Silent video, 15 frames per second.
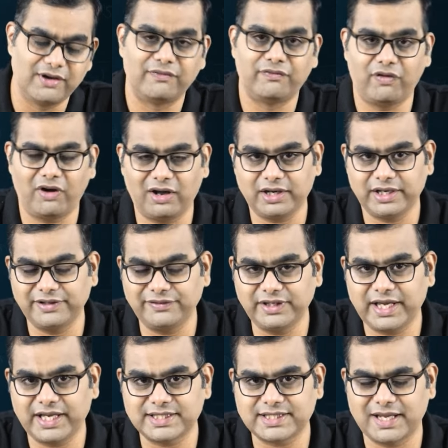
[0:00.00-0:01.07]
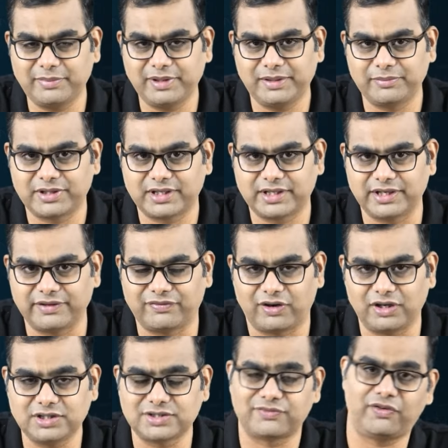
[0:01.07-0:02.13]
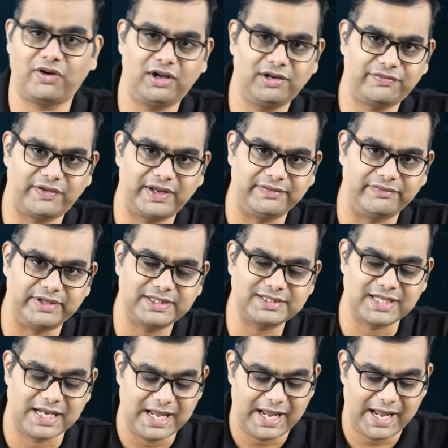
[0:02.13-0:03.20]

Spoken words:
for in case AB Limited defaults for 5 years